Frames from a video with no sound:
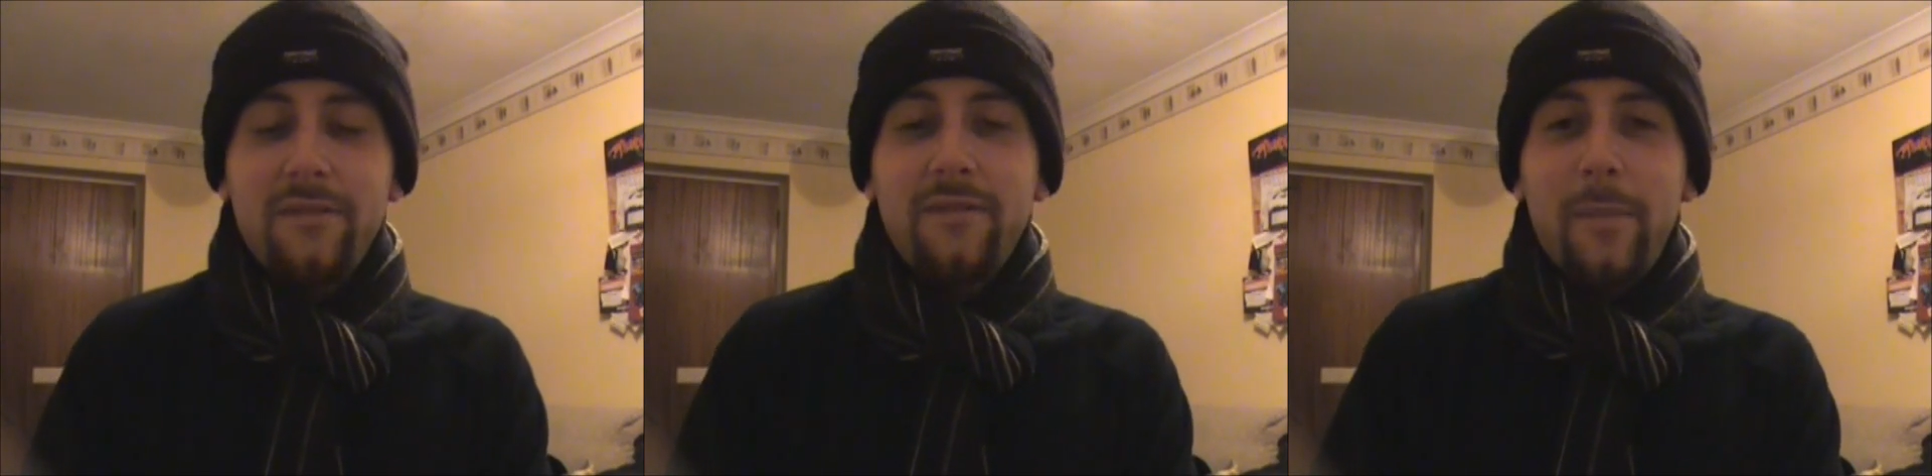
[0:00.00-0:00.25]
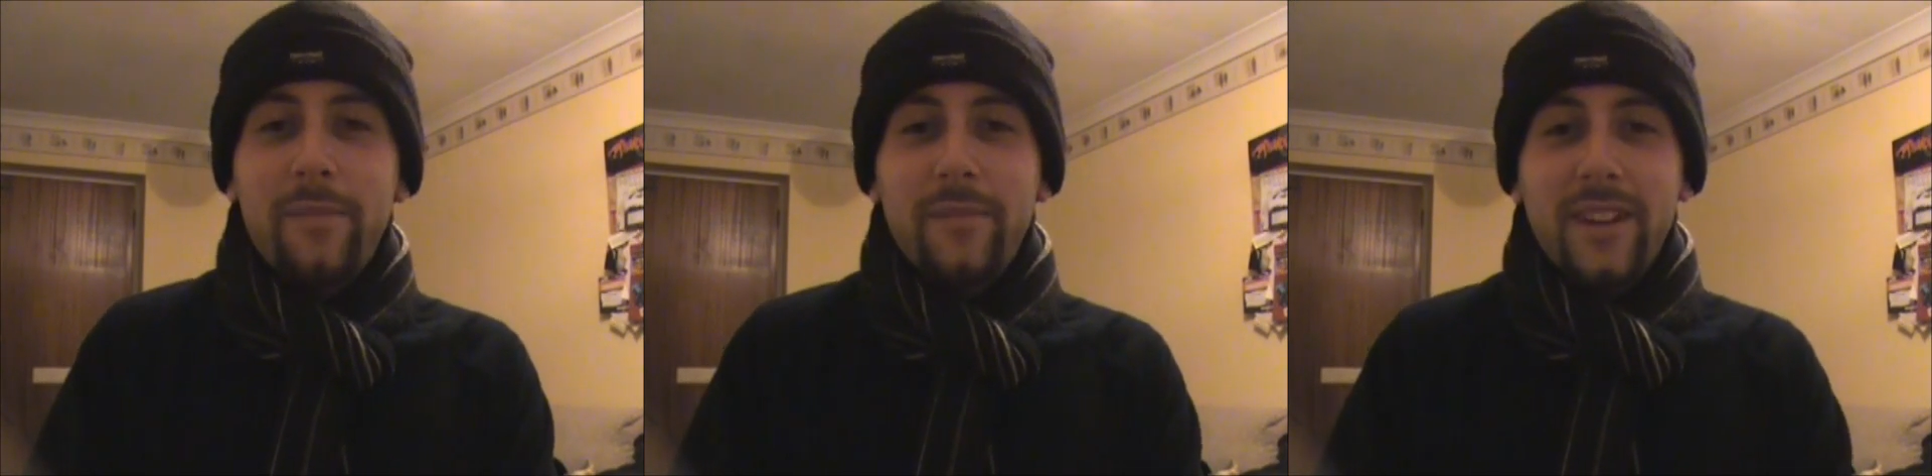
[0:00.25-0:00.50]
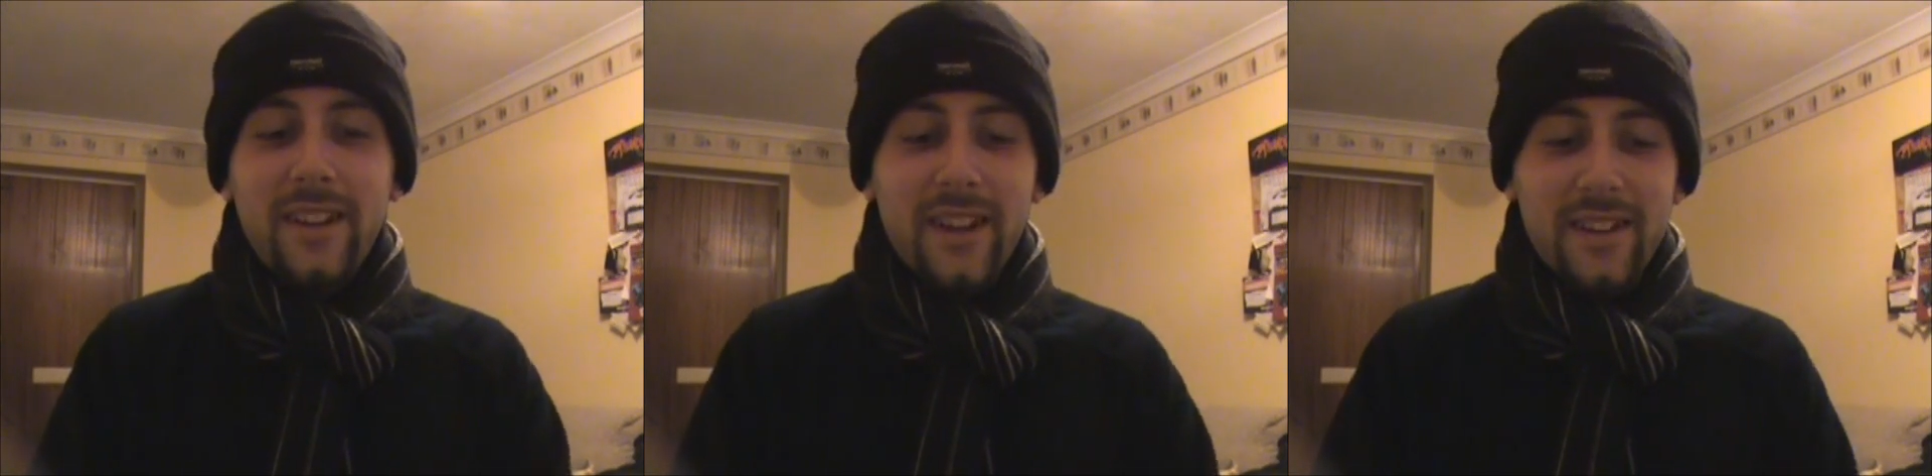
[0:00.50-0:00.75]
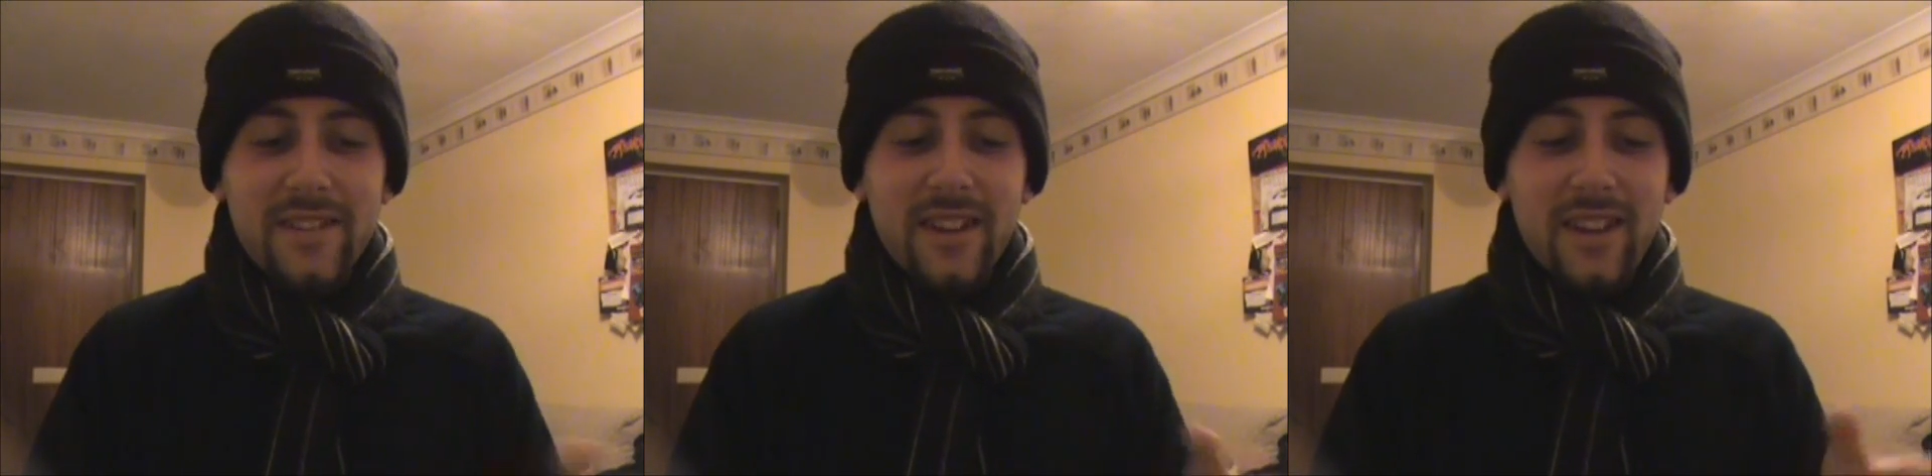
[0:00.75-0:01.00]
rep, you know
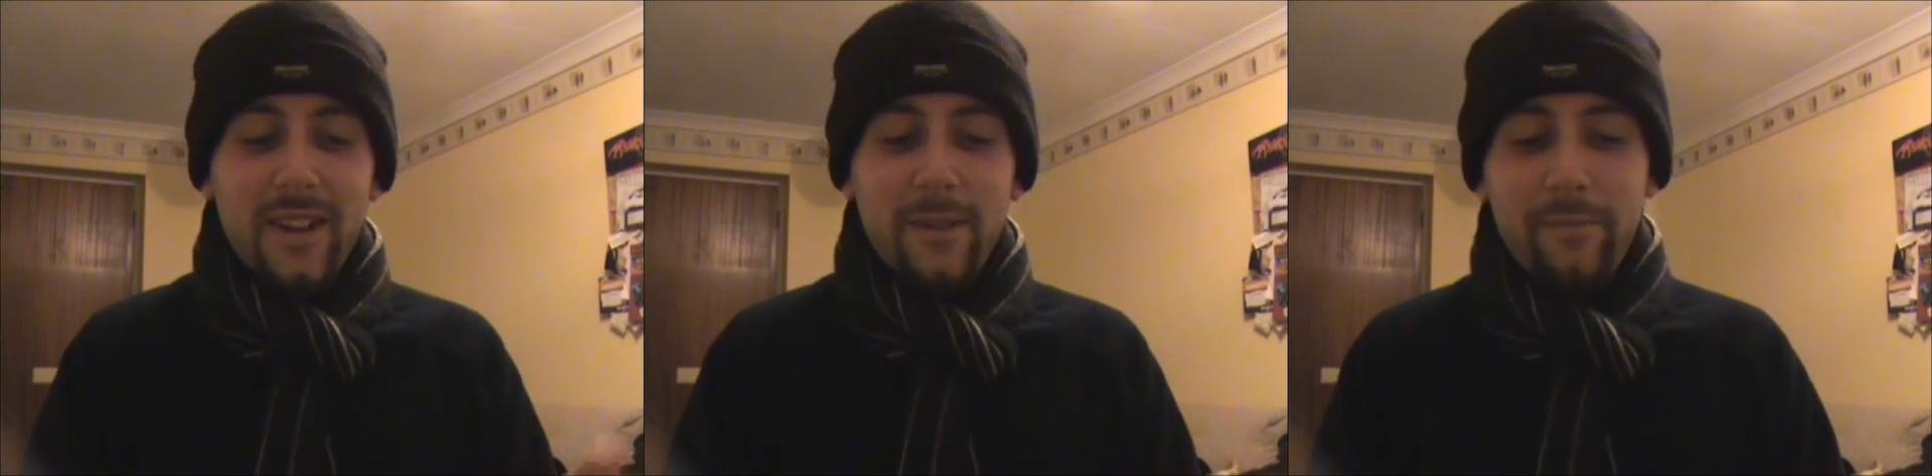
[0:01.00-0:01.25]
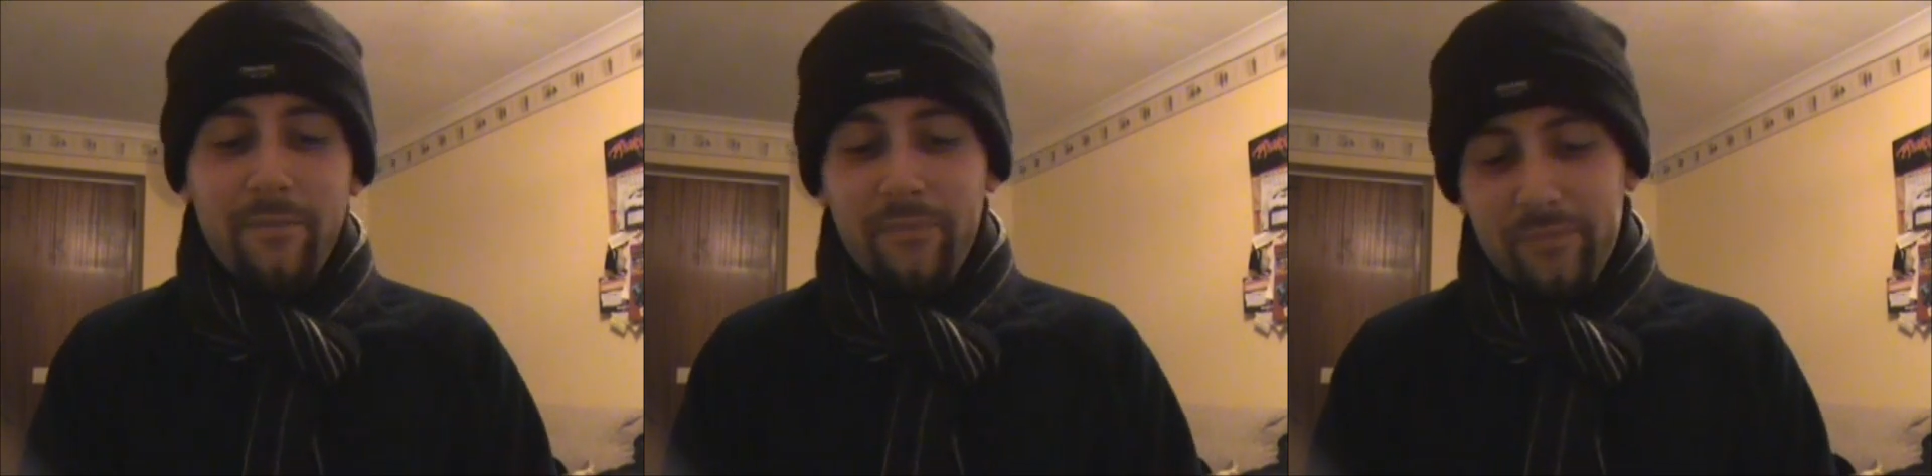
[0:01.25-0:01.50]
his um,